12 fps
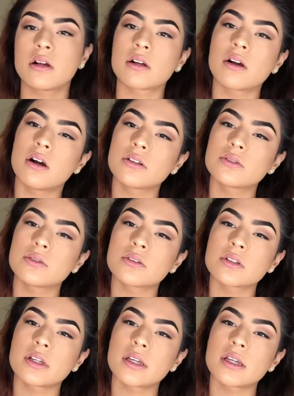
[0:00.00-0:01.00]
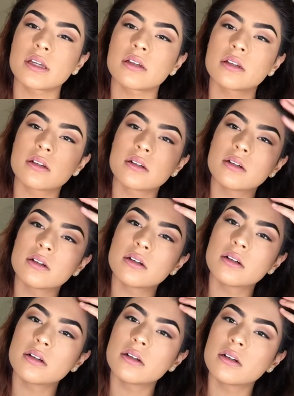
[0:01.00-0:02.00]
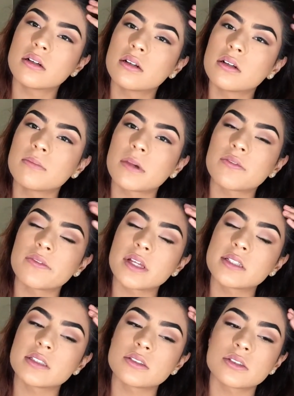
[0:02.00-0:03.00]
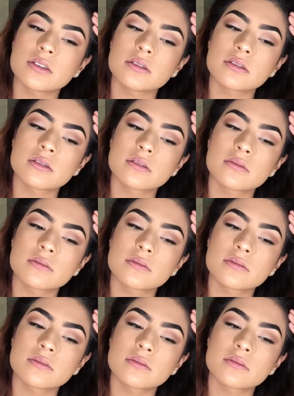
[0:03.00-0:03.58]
contour kit. My face itches.